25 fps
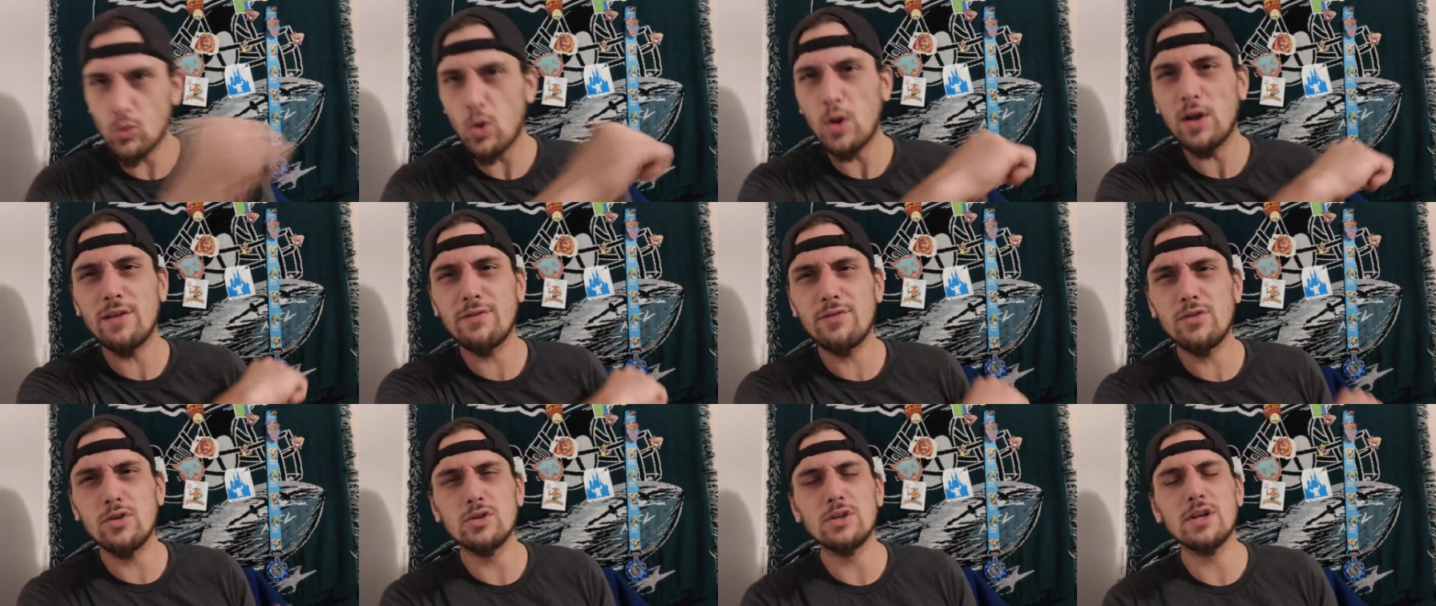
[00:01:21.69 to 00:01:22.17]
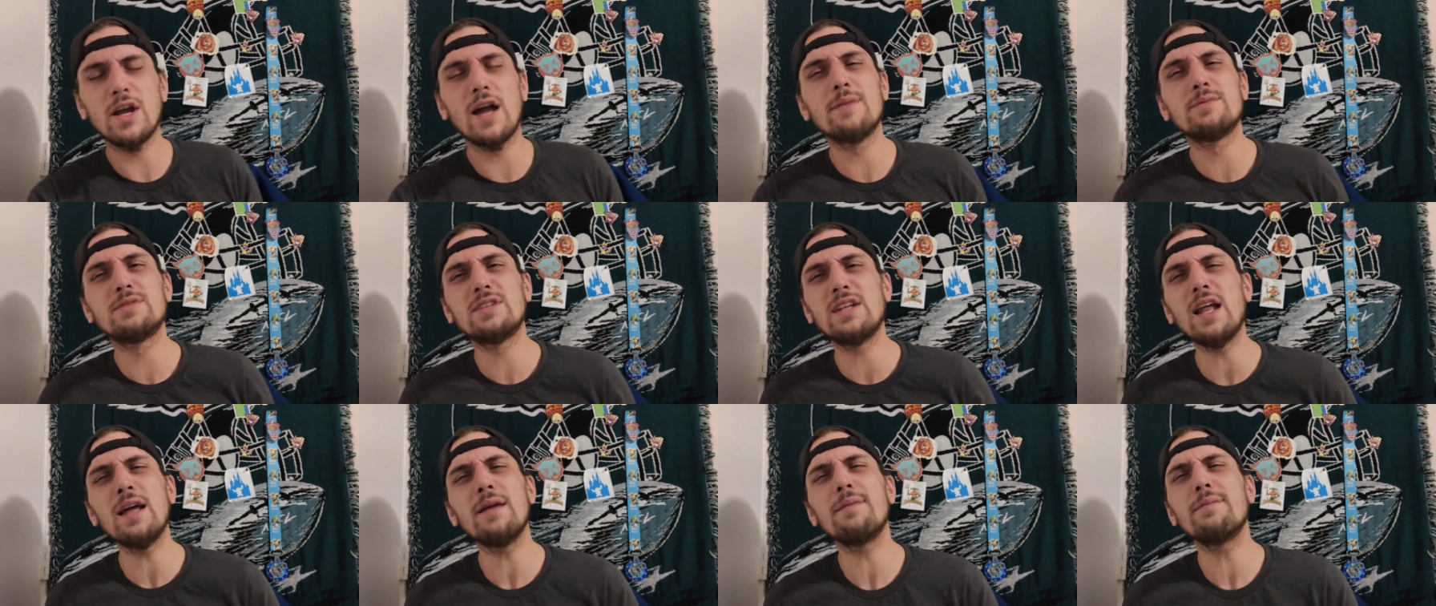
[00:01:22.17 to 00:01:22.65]
quite a few
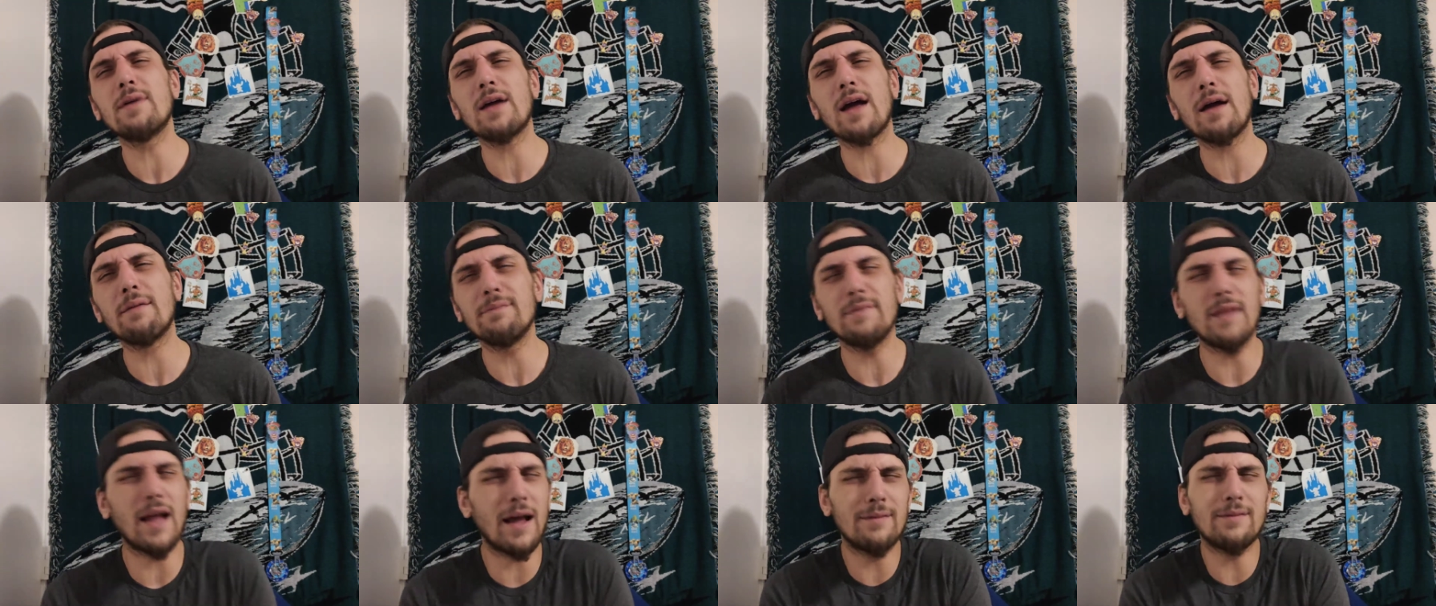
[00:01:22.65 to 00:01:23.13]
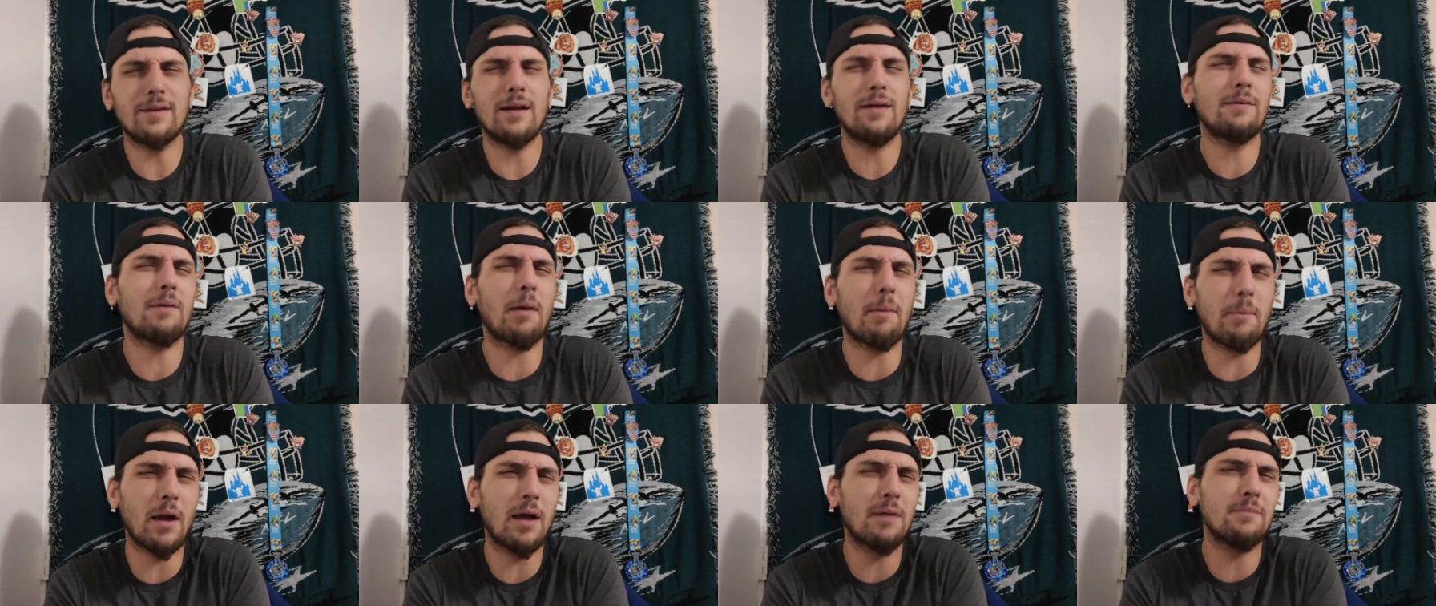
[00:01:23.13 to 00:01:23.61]
times, and
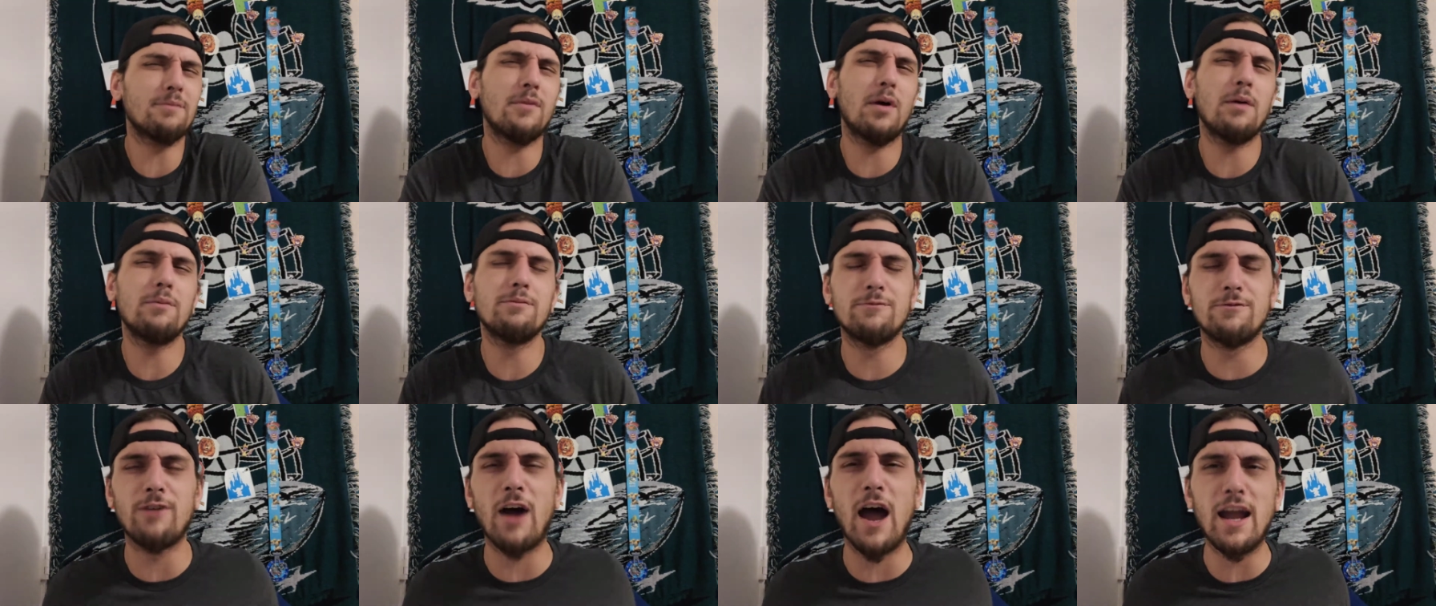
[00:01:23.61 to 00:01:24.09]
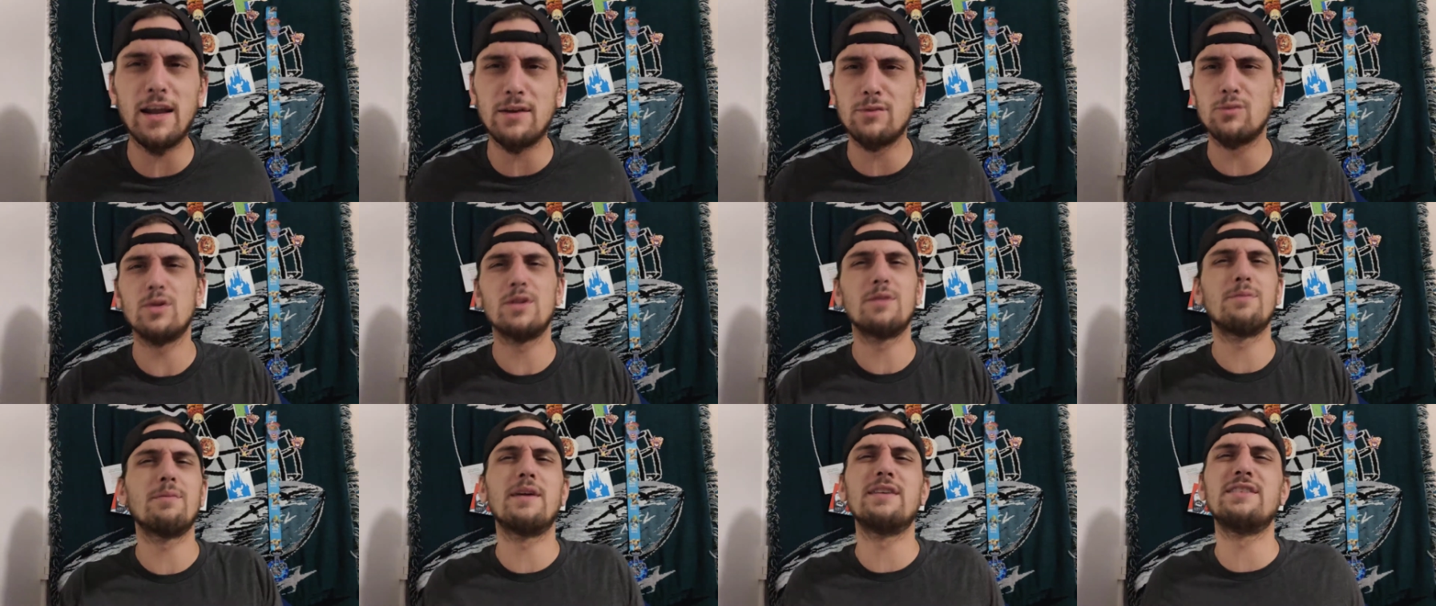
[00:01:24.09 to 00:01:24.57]
I'm
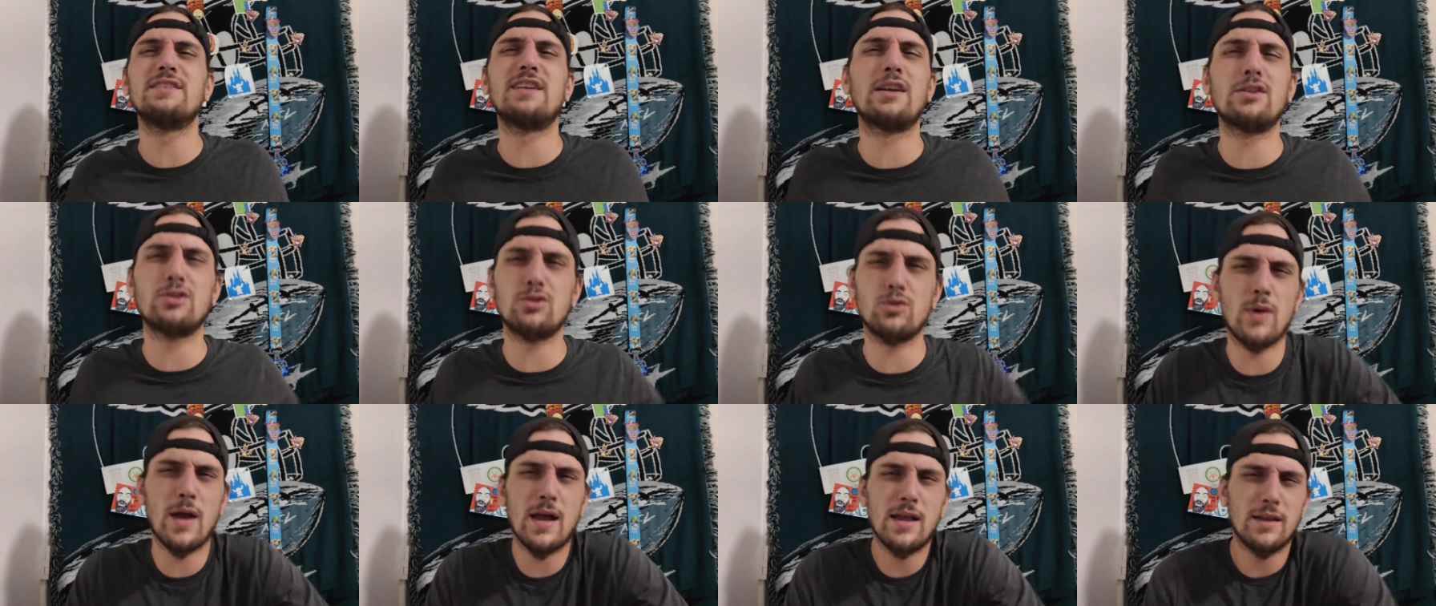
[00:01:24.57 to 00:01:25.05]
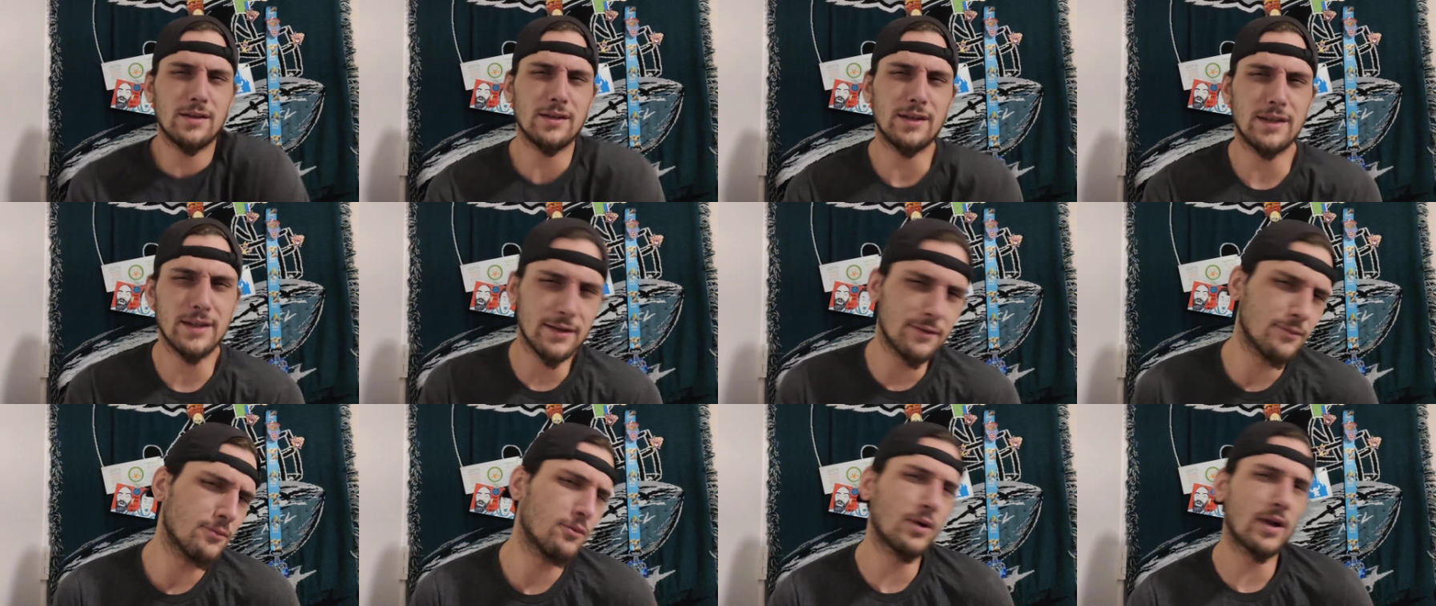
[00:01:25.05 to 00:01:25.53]
fine with my
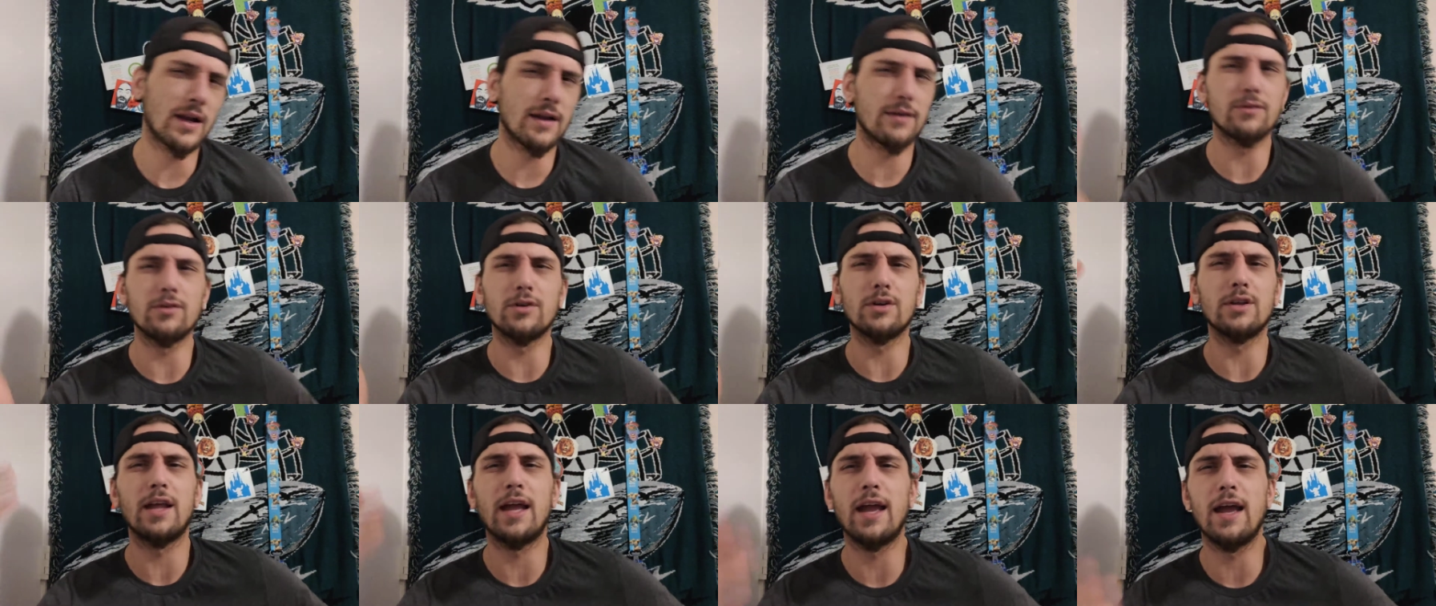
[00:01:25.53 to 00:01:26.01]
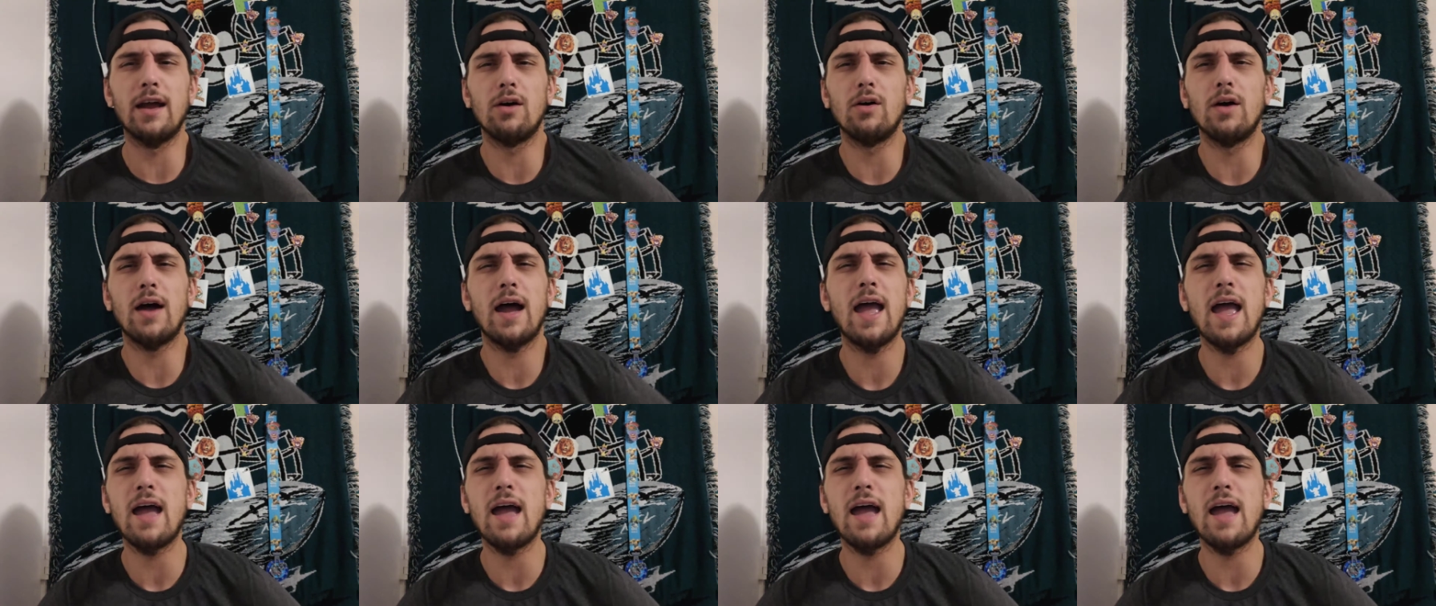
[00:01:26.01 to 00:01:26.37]
sexuality and whatever the hell.